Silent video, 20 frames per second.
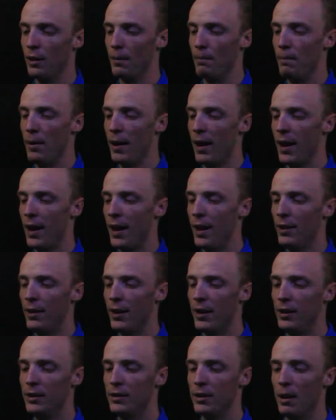to compare
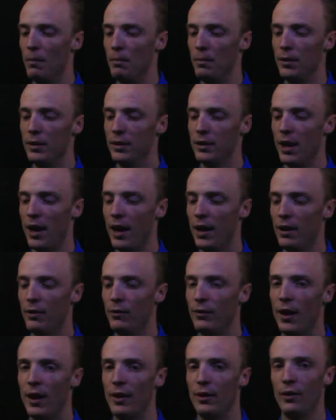these numbers and
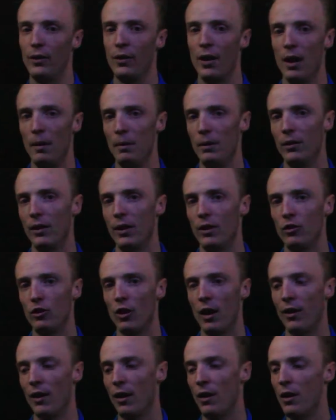if they're the same as
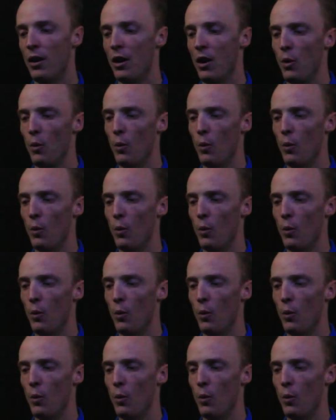each other,